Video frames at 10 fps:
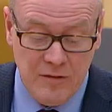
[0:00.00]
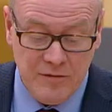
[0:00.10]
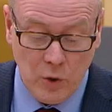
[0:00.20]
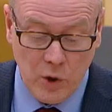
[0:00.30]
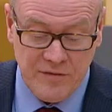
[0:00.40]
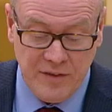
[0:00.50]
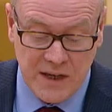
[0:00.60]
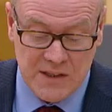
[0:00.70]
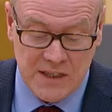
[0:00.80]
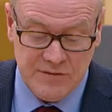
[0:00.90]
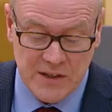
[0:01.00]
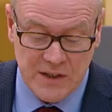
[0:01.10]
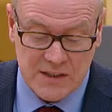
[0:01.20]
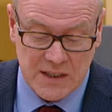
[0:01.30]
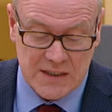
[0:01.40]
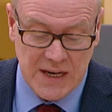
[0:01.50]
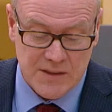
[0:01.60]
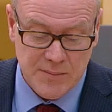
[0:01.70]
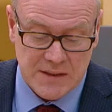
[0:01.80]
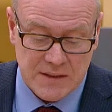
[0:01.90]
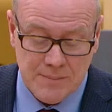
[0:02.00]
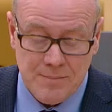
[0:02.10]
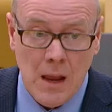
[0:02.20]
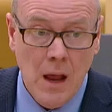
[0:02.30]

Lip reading: for fire safety risk assessments.